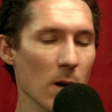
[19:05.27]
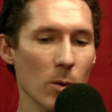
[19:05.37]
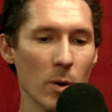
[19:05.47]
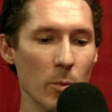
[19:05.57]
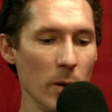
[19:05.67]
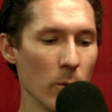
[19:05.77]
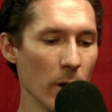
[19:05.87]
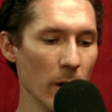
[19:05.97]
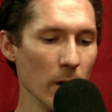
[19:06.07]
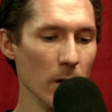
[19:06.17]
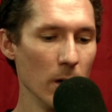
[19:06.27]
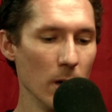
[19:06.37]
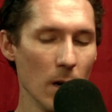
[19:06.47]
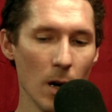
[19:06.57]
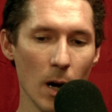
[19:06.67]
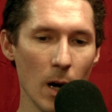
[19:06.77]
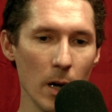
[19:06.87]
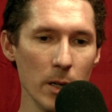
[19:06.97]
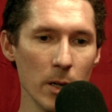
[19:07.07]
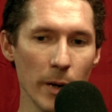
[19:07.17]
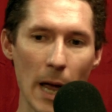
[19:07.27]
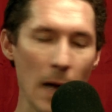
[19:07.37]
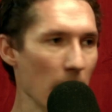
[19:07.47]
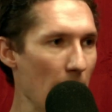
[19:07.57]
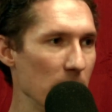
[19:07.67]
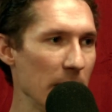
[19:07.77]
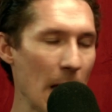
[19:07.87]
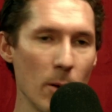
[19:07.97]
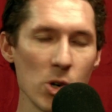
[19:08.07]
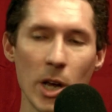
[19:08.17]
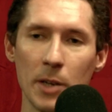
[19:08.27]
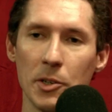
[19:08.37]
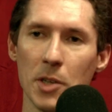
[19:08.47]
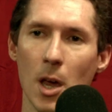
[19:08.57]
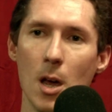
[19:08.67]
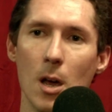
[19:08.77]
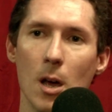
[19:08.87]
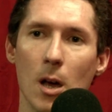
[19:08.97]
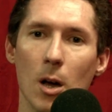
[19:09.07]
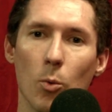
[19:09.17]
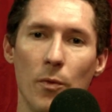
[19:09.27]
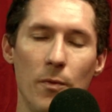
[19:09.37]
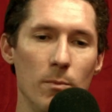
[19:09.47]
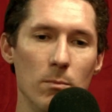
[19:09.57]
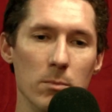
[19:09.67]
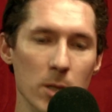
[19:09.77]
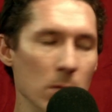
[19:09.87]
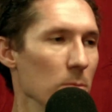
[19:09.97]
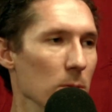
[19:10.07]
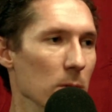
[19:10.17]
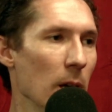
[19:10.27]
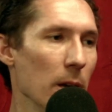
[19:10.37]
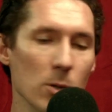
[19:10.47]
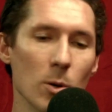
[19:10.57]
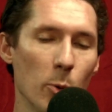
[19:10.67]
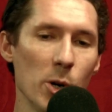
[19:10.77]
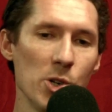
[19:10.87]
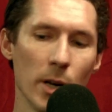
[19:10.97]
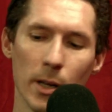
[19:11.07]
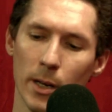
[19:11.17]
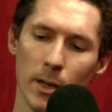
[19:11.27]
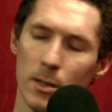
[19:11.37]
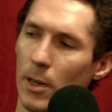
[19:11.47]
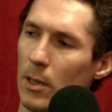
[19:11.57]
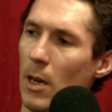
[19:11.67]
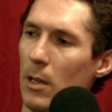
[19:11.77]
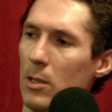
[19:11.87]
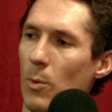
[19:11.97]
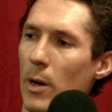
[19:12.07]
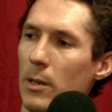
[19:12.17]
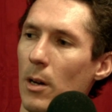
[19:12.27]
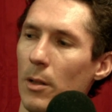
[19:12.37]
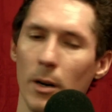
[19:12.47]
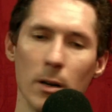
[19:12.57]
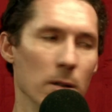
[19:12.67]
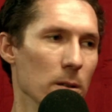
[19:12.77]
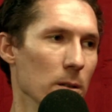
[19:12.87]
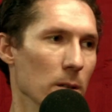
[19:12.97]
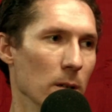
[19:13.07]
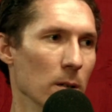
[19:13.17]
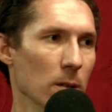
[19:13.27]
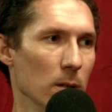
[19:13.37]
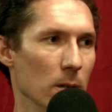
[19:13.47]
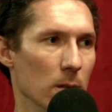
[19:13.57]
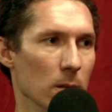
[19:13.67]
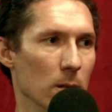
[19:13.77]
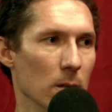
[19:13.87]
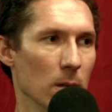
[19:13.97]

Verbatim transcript: When we were, uh, you know, in L.A., Tam O'Shanter's. You, yeah, you appreciate it, and it's like, yeah, that's why you go there. Yeah. You know? So.